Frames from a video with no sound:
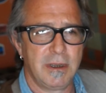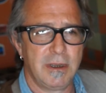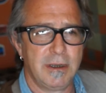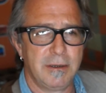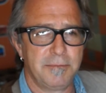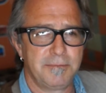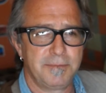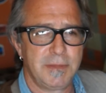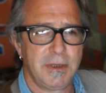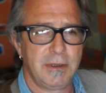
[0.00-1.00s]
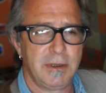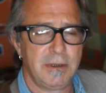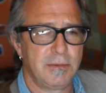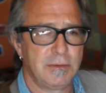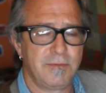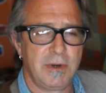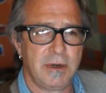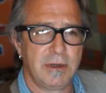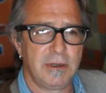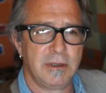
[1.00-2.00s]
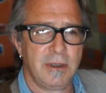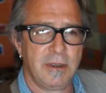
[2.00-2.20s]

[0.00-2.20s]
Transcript: Uh, very,